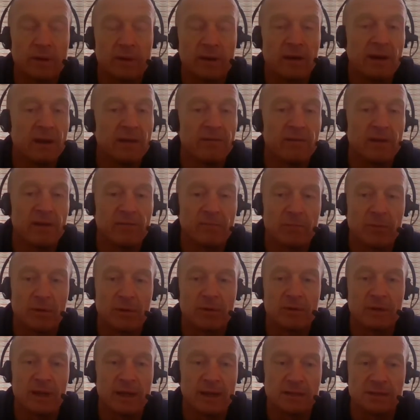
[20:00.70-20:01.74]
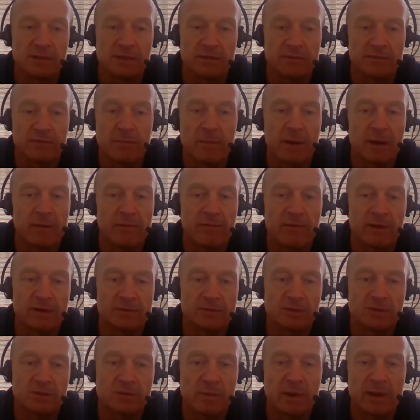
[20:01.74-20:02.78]
didn't even have product data for
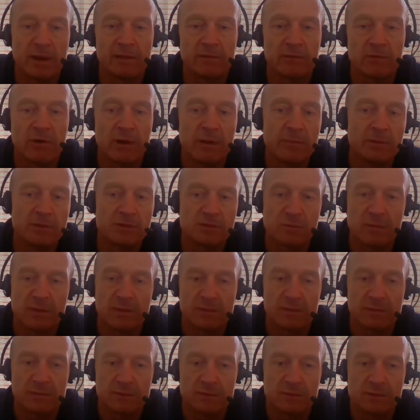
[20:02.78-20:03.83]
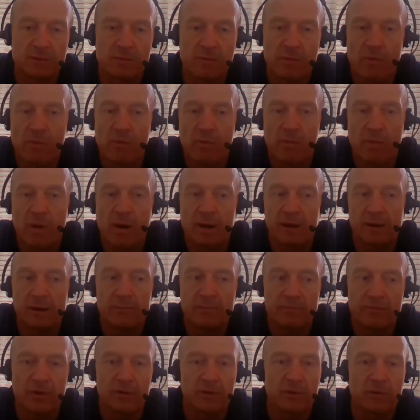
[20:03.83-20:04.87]
manufacturers we had agreements with. So we were
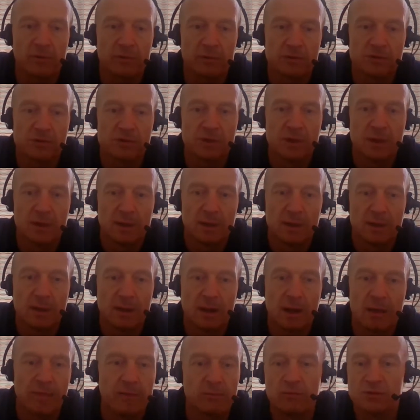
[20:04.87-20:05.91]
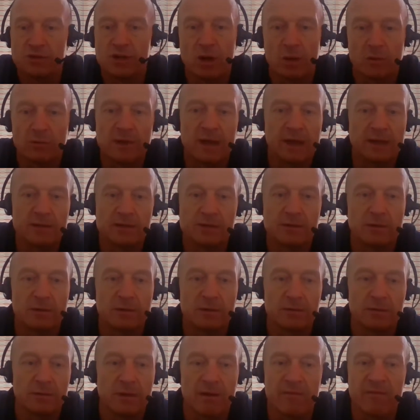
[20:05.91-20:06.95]
buying products and there was no
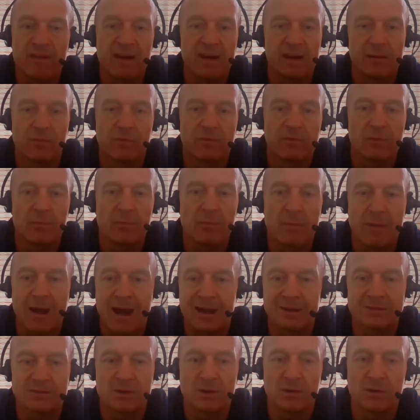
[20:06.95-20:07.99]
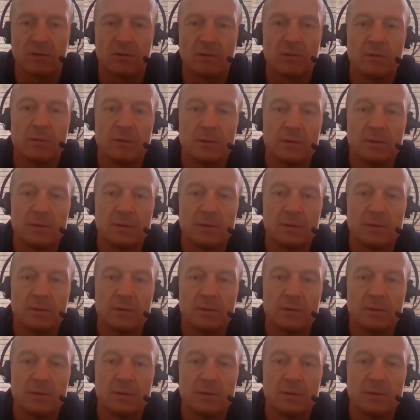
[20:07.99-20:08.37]
data available from them at all.